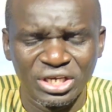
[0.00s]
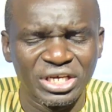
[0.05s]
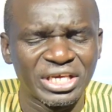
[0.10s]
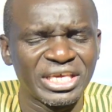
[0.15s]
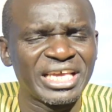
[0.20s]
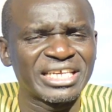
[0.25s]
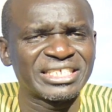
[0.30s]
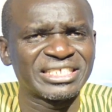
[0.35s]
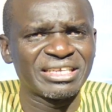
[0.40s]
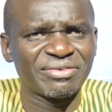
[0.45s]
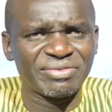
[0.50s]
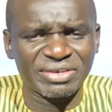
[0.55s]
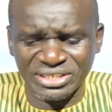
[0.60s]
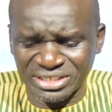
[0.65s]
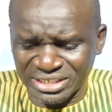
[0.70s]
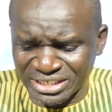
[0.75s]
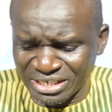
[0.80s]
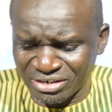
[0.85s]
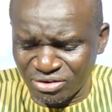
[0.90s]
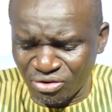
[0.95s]
He has never
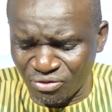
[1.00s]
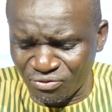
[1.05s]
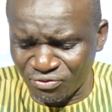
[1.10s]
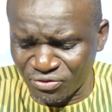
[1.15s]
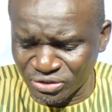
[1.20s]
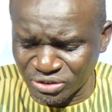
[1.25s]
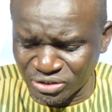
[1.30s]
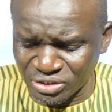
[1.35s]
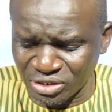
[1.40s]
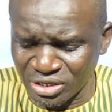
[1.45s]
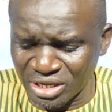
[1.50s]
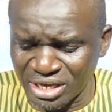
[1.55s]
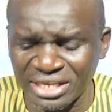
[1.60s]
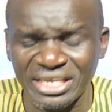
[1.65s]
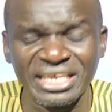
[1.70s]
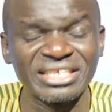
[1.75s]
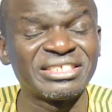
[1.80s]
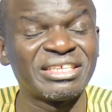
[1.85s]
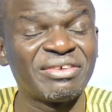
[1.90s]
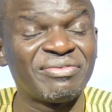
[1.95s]
seen or for,
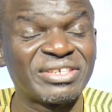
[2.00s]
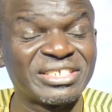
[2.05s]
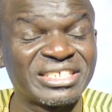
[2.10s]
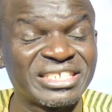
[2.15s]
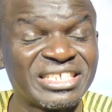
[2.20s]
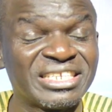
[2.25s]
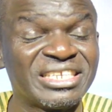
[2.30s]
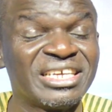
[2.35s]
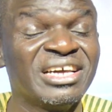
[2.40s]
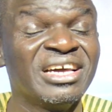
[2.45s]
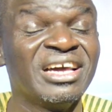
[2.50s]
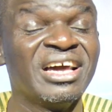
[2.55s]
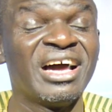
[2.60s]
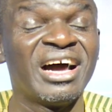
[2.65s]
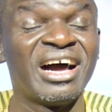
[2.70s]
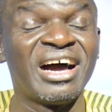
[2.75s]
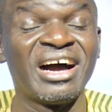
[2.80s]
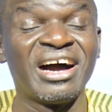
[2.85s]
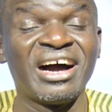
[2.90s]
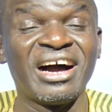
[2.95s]
he has never seen
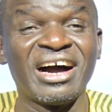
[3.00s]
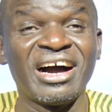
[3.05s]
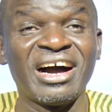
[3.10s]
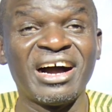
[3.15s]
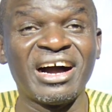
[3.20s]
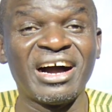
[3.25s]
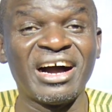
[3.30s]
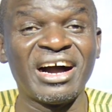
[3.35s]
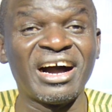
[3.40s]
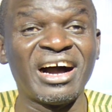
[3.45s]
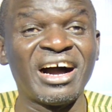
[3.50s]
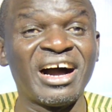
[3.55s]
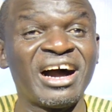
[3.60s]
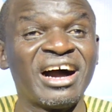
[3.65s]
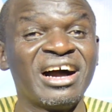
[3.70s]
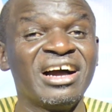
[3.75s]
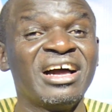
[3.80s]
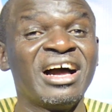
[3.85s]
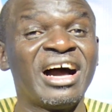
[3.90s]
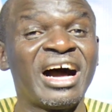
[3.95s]
a,
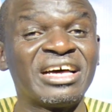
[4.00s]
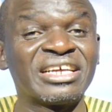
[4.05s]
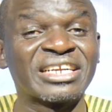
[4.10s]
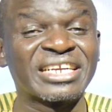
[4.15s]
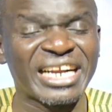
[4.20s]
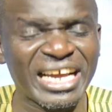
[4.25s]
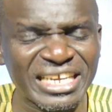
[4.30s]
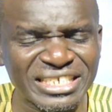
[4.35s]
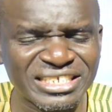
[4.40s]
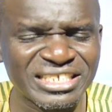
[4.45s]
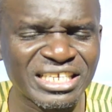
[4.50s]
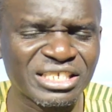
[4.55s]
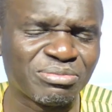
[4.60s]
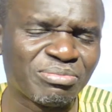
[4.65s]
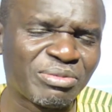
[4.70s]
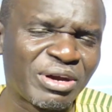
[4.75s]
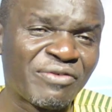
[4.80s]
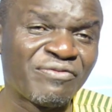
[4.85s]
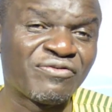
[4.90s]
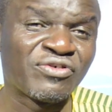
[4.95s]
a, a, a, righteous
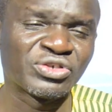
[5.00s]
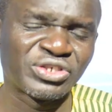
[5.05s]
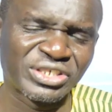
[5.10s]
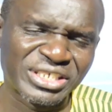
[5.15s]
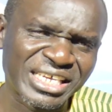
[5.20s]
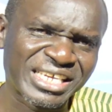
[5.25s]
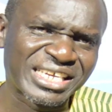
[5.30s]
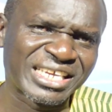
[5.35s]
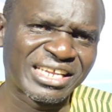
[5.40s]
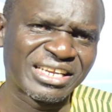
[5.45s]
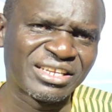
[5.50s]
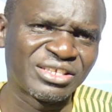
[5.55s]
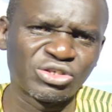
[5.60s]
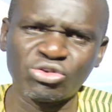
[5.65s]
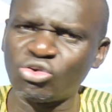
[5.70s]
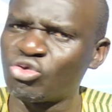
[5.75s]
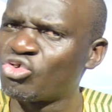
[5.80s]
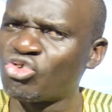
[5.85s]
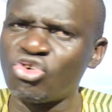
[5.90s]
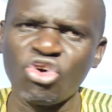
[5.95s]
man forsaken.
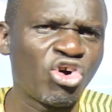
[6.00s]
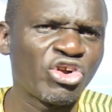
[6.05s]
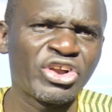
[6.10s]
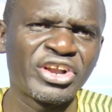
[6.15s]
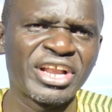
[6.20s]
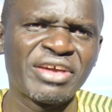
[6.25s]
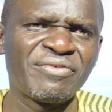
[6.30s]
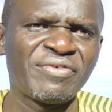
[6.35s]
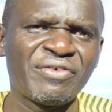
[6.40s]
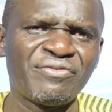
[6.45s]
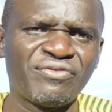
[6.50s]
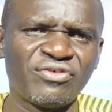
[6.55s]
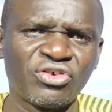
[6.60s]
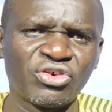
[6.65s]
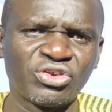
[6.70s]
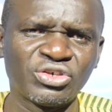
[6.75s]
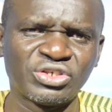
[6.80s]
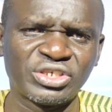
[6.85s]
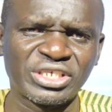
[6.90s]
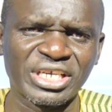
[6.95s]
So God never
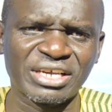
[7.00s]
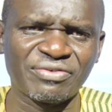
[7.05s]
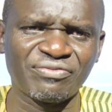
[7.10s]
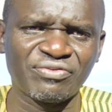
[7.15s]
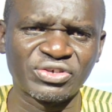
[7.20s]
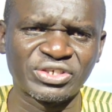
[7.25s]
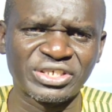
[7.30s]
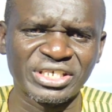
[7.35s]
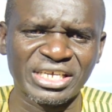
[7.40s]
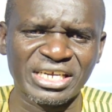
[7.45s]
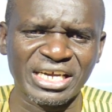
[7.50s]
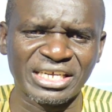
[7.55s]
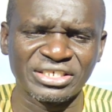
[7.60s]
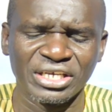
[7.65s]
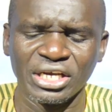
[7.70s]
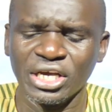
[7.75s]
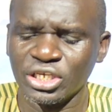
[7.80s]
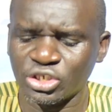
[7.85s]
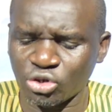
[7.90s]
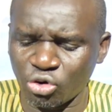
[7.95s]
forsake, forsake us.
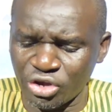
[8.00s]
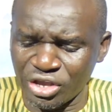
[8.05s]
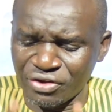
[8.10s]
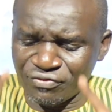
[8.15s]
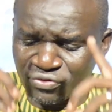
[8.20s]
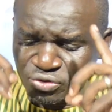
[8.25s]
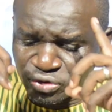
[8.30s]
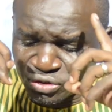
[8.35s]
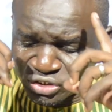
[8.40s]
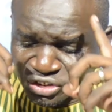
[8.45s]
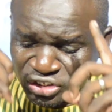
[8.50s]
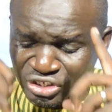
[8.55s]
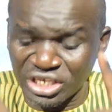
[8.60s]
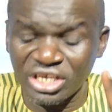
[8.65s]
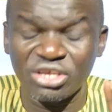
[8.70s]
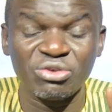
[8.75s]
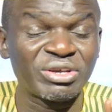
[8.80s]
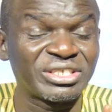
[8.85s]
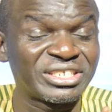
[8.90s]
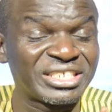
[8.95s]
So if you
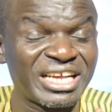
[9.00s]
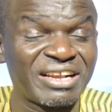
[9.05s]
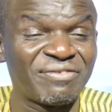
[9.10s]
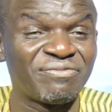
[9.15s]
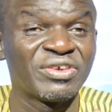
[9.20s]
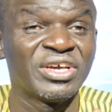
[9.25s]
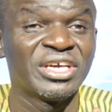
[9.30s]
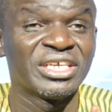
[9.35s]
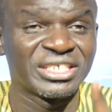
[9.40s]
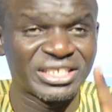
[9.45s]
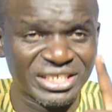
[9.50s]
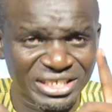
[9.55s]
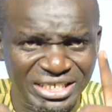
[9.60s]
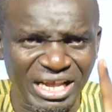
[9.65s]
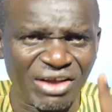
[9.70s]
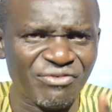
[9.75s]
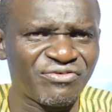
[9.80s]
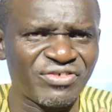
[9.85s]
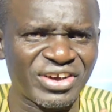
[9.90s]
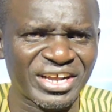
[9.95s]
see yourself
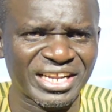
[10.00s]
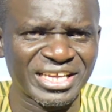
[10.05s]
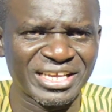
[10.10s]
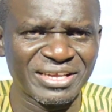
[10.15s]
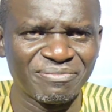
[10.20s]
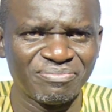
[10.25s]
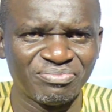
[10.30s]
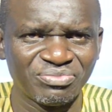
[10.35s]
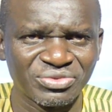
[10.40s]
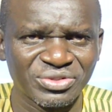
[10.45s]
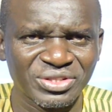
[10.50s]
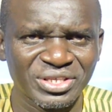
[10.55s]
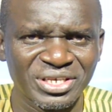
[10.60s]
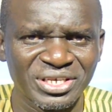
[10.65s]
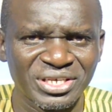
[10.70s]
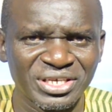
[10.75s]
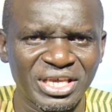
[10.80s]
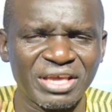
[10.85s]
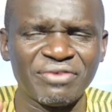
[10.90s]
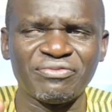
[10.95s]
suffering,
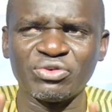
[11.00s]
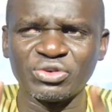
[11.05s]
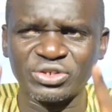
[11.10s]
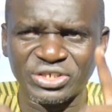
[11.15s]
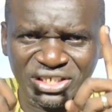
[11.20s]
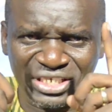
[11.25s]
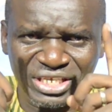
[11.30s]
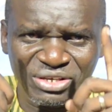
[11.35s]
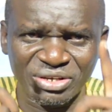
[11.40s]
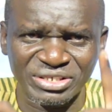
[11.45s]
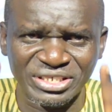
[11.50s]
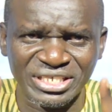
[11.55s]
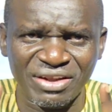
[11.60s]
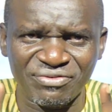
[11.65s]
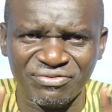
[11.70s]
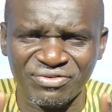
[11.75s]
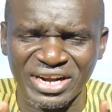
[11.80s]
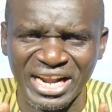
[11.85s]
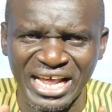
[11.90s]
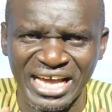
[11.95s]
if you see
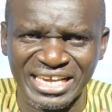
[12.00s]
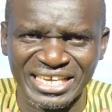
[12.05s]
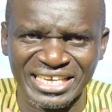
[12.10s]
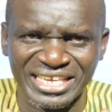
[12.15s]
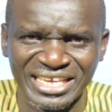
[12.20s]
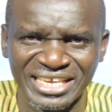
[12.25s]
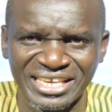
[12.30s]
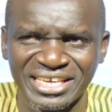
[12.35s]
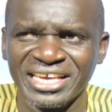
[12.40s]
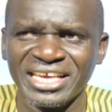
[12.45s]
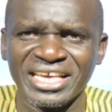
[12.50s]
yourself lacking,